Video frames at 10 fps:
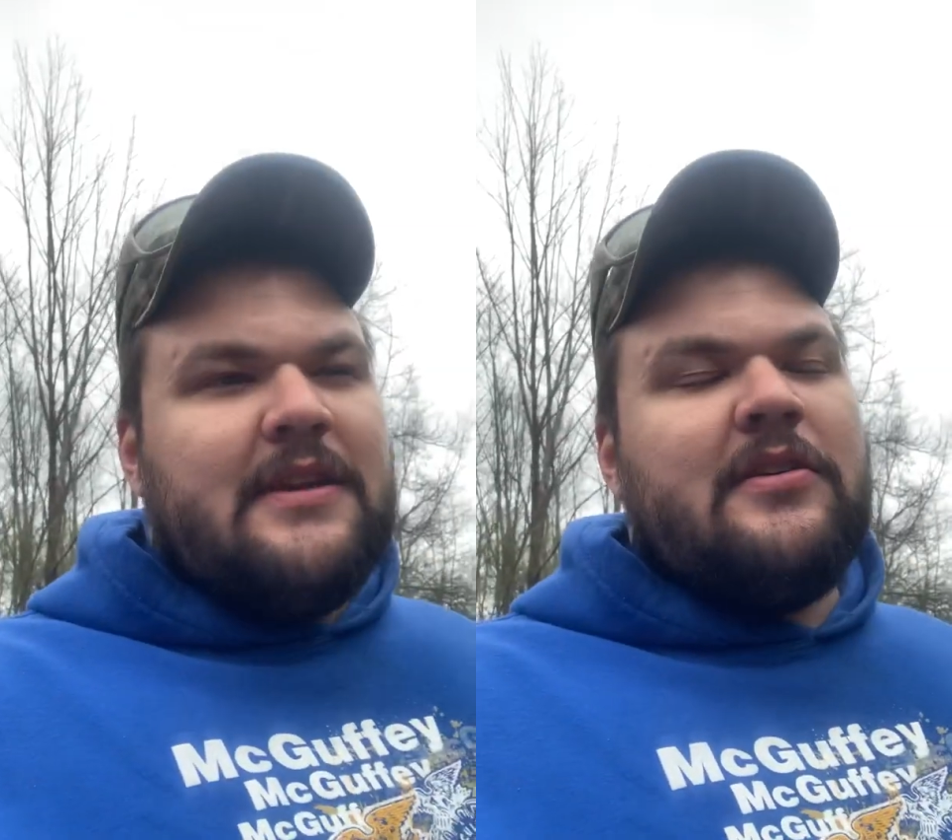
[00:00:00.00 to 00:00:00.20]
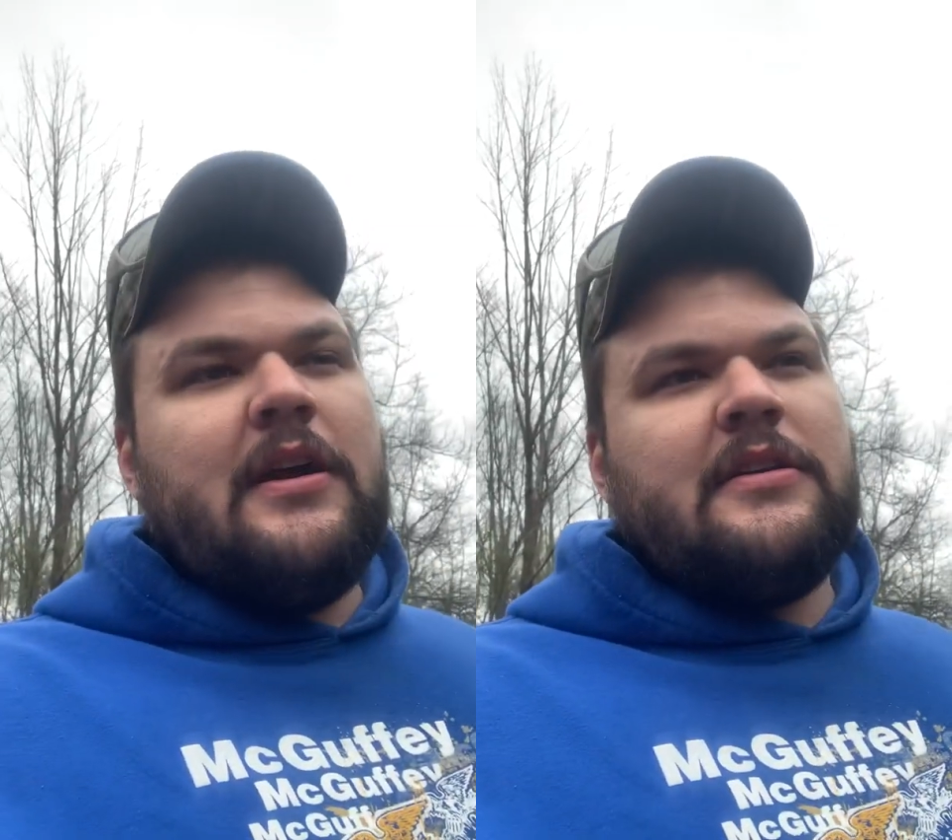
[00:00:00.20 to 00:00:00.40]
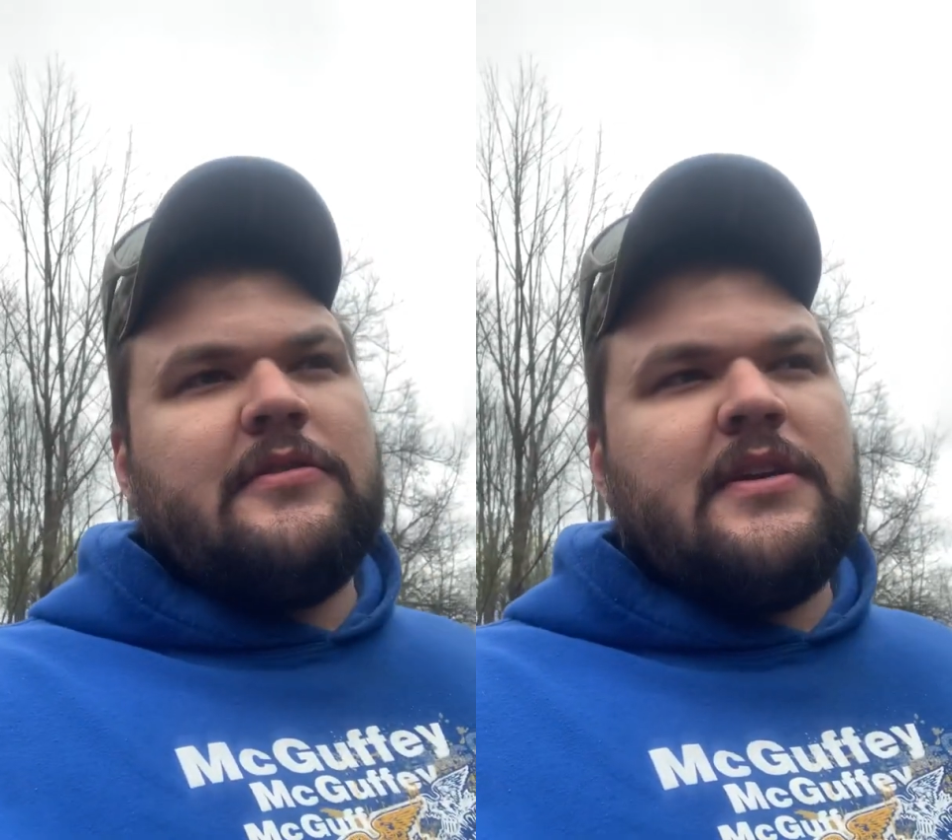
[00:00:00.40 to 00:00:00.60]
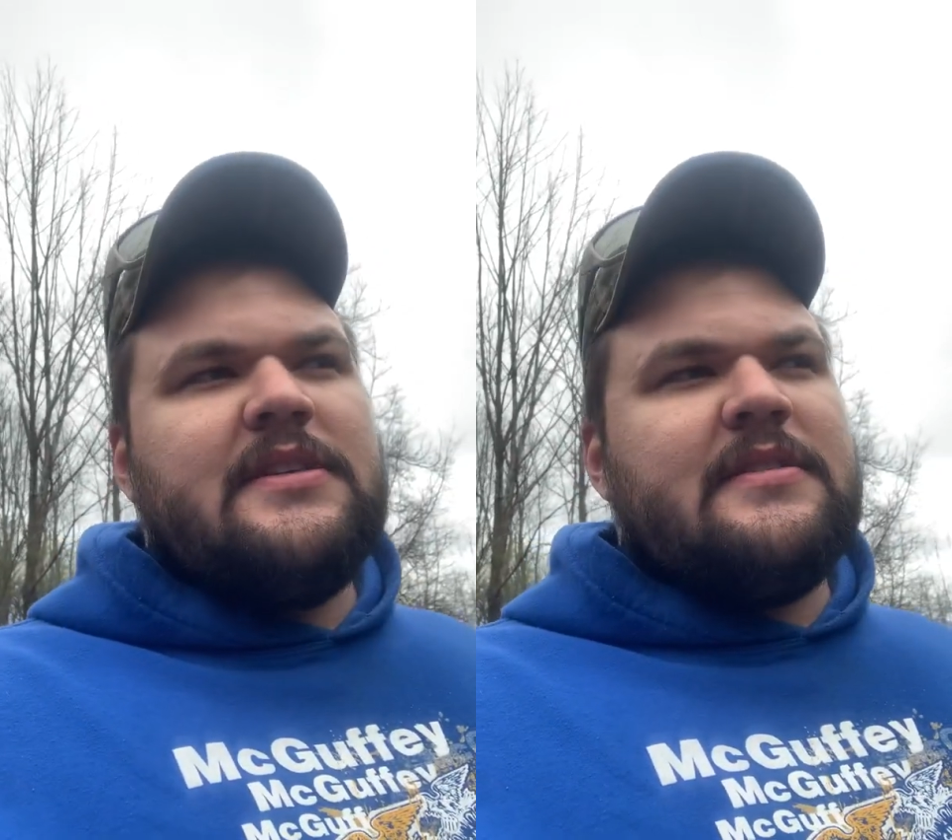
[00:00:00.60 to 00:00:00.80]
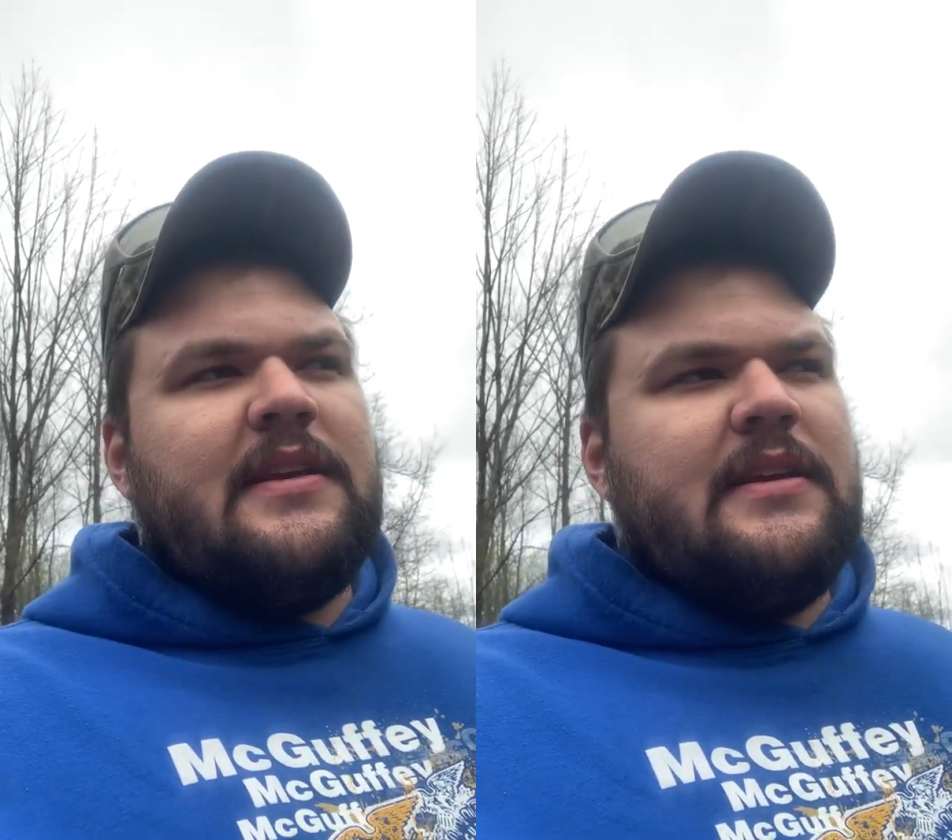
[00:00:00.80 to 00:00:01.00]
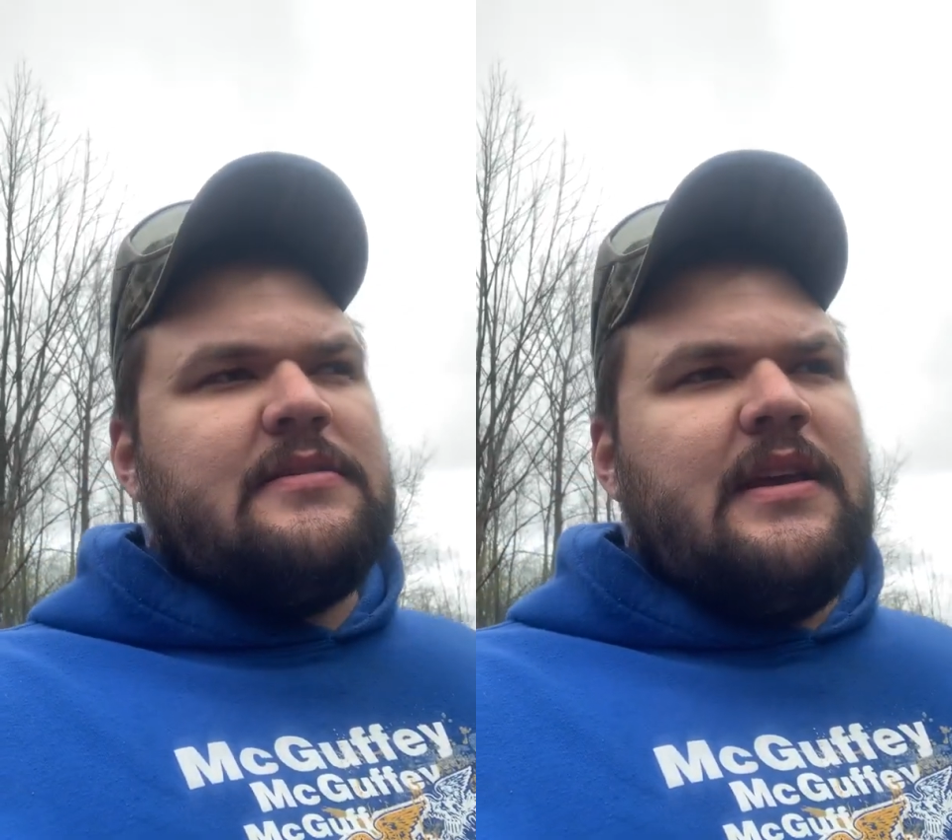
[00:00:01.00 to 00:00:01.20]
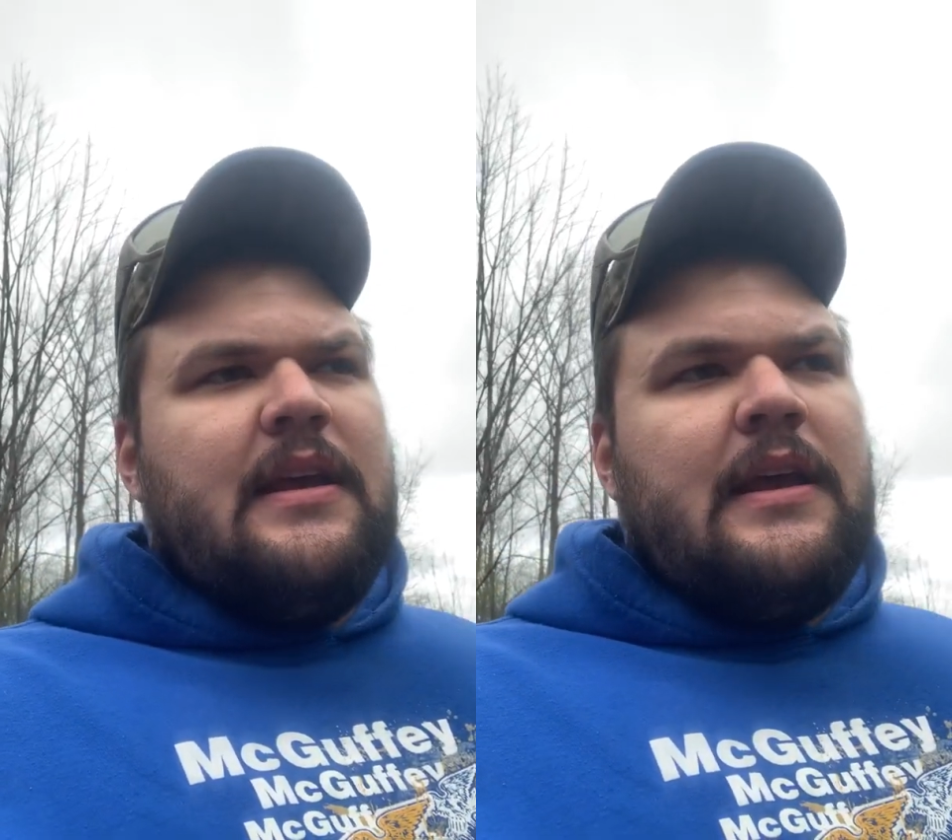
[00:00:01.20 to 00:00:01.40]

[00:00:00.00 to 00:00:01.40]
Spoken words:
need to know how to grease things